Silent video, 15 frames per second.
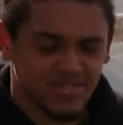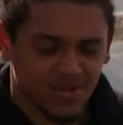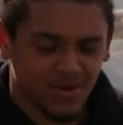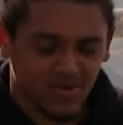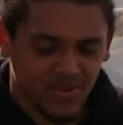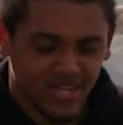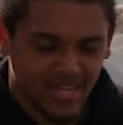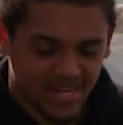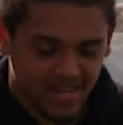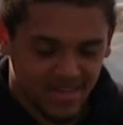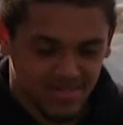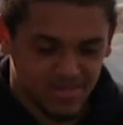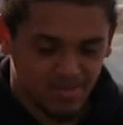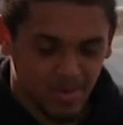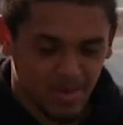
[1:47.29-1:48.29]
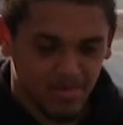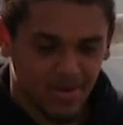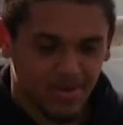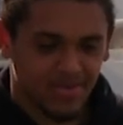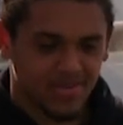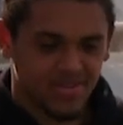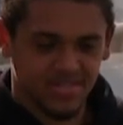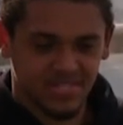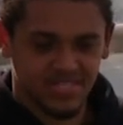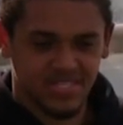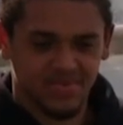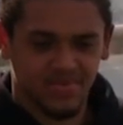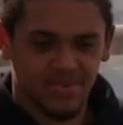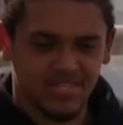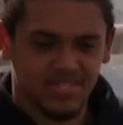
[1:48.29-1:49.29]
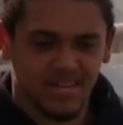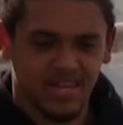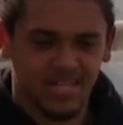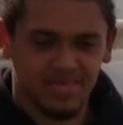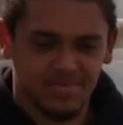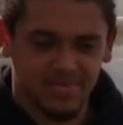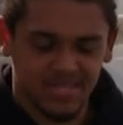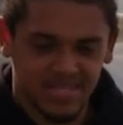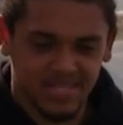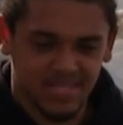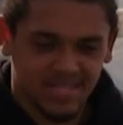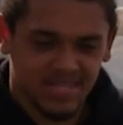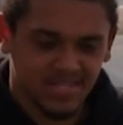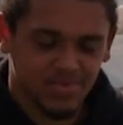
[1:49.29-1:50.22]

so I want to get that under my belt and see what it's like to be